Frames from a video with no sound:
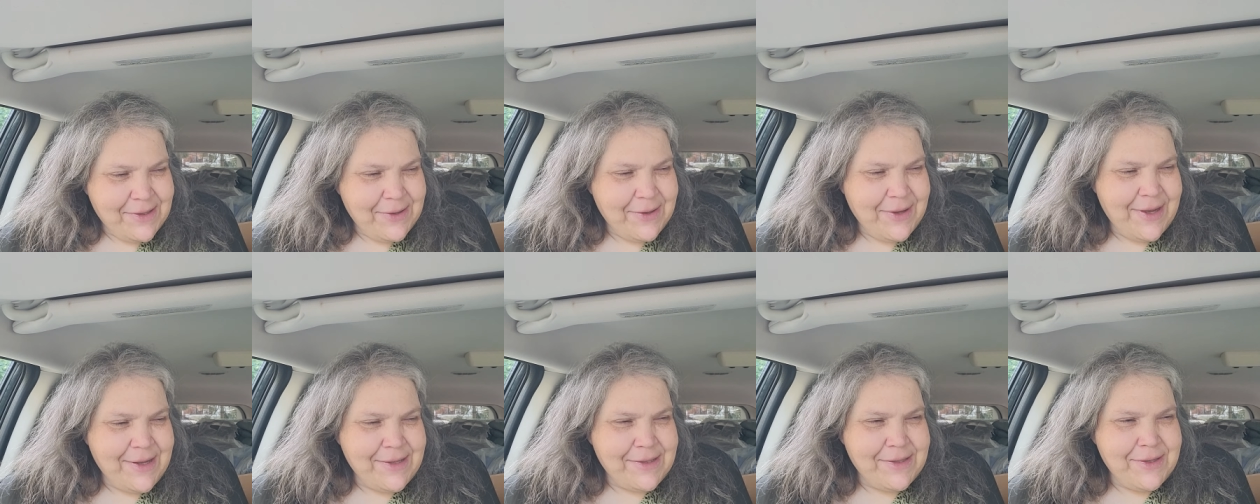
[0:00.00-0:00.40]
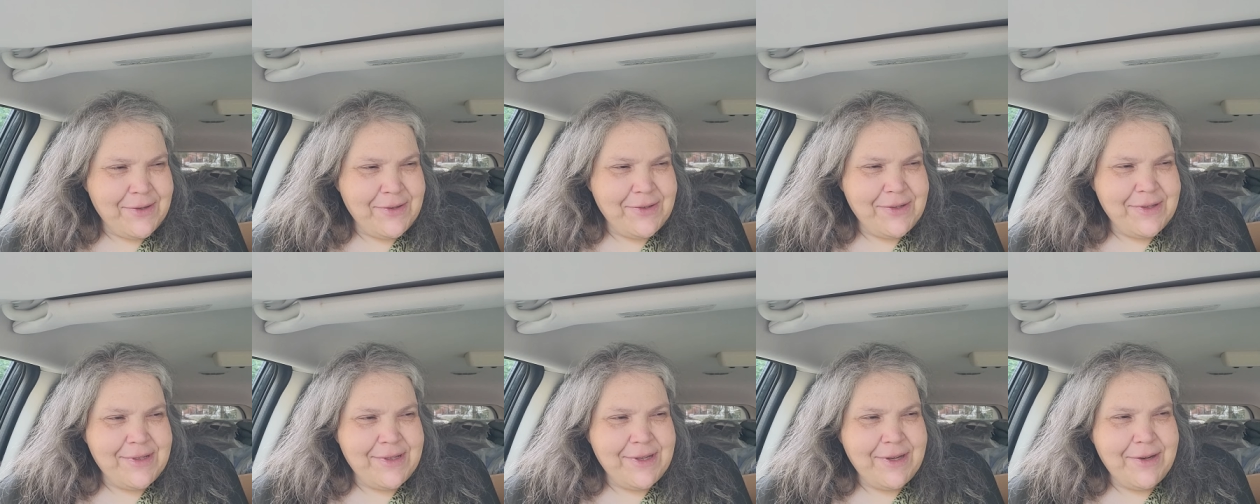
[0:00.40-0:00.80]
so yes,
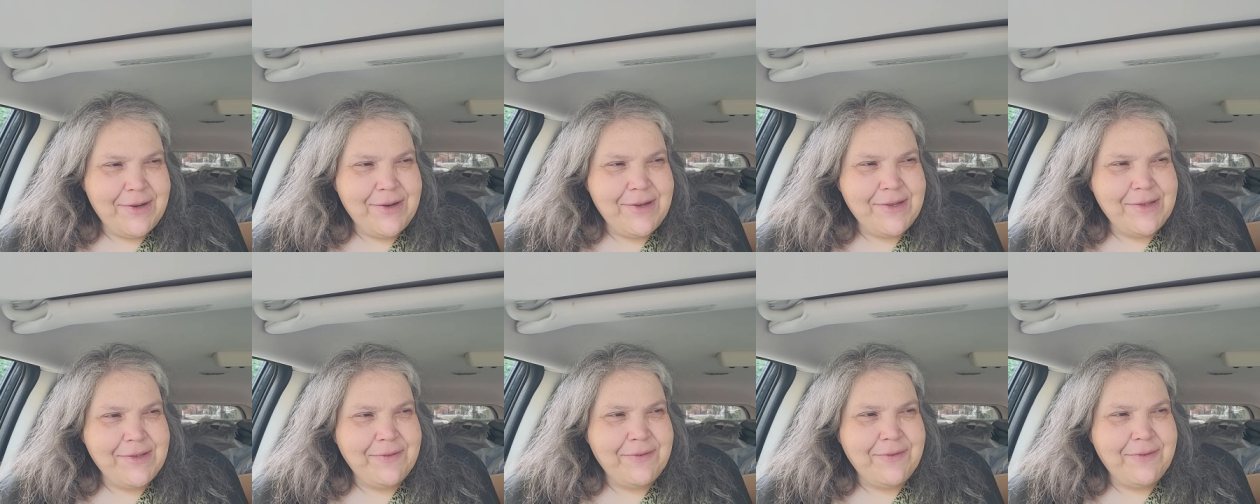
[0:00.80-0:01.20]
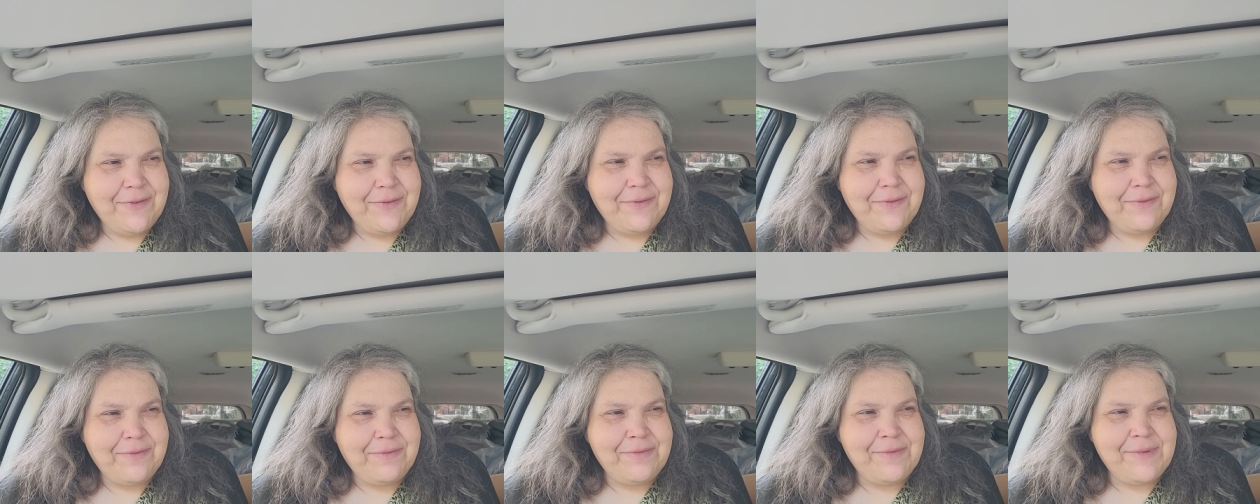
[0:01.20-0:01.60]
there's a series of
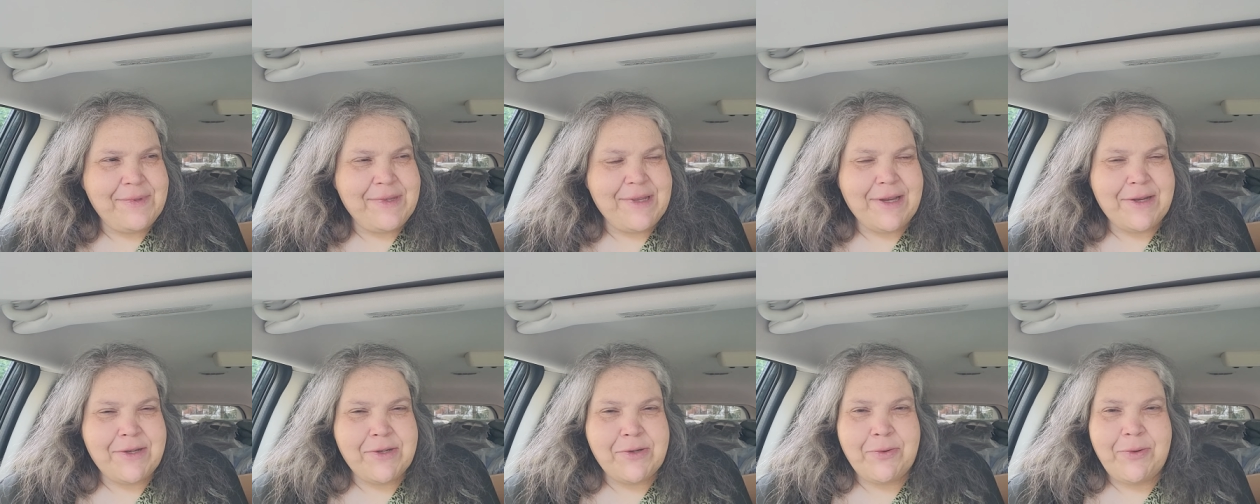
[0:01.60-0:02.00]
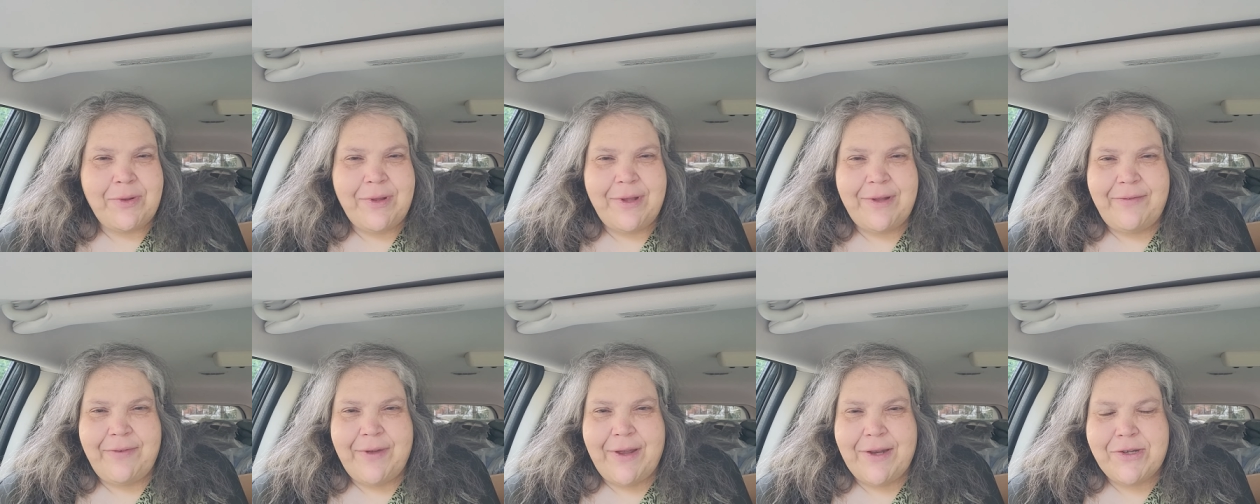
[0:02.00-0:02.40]
sexual
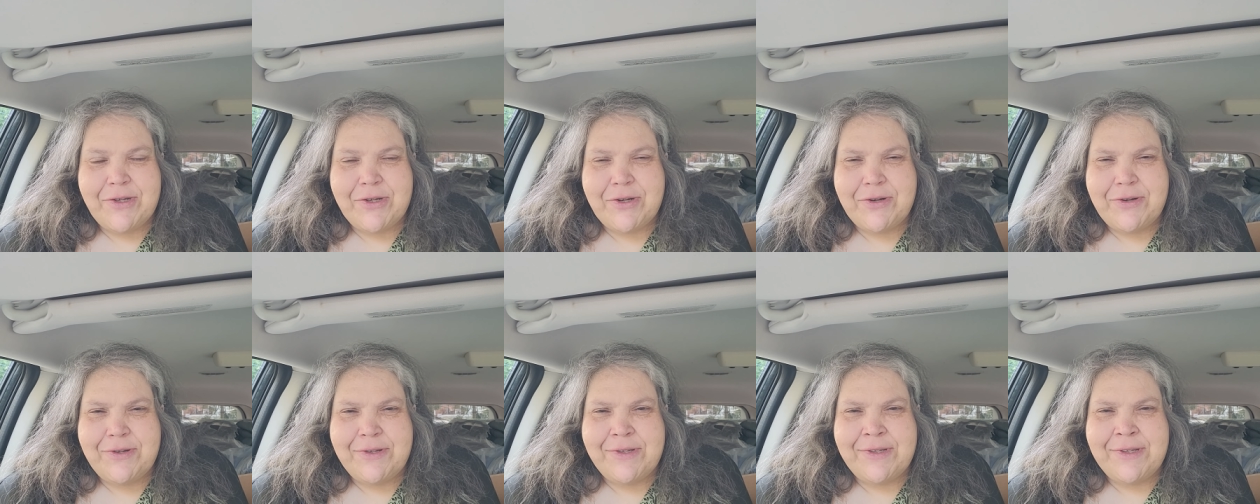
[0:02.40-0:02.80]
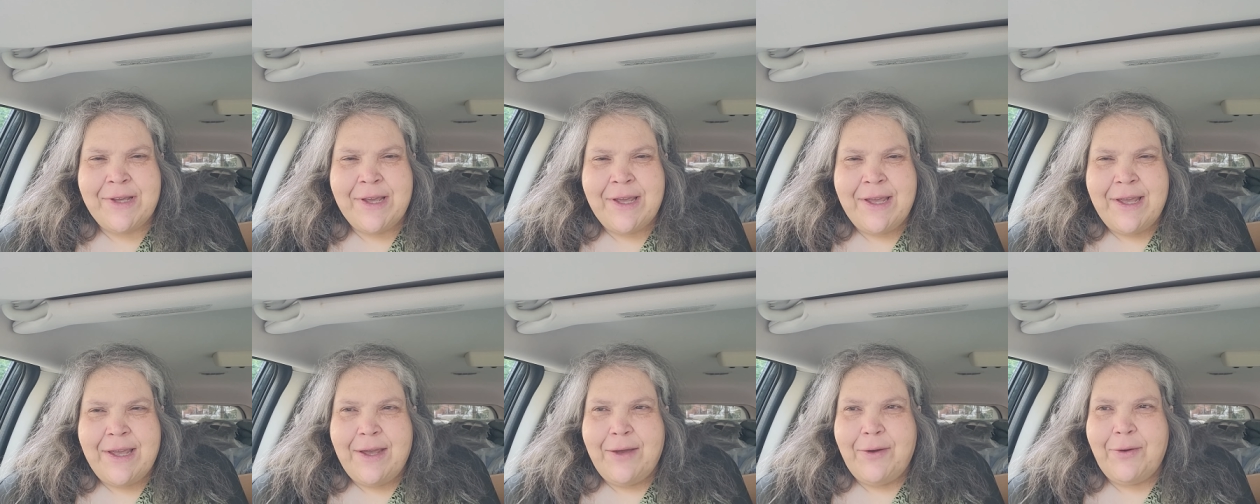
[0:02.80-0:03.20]
adventures,
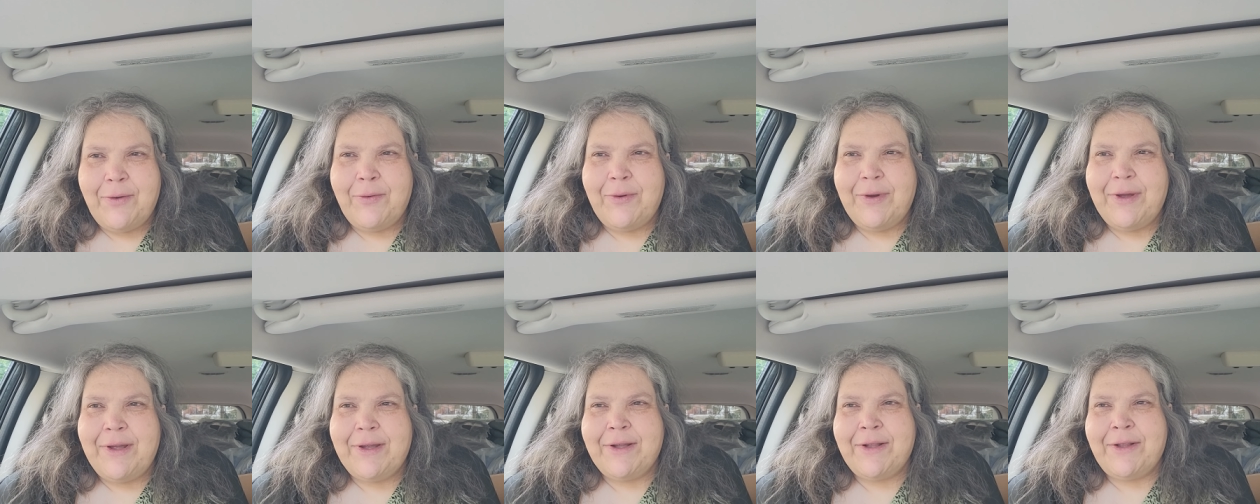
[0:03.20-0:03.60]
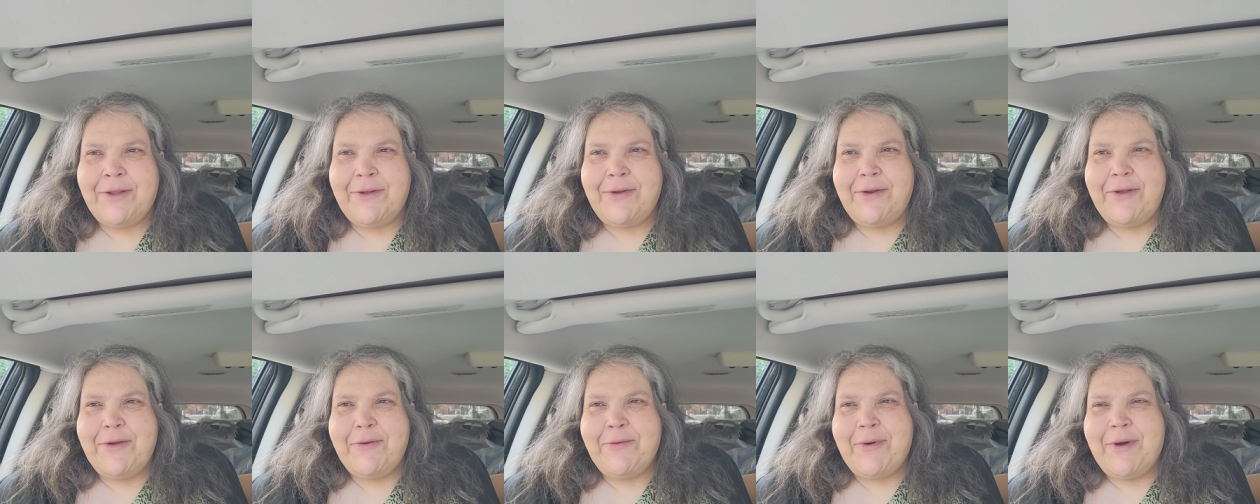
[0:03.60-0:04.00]

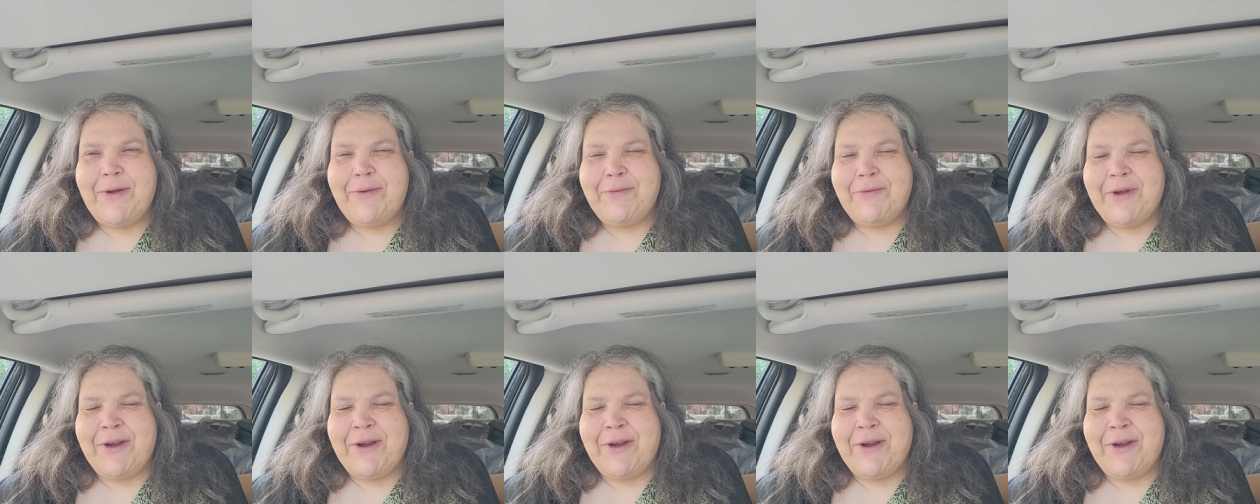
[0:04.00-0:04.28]
including one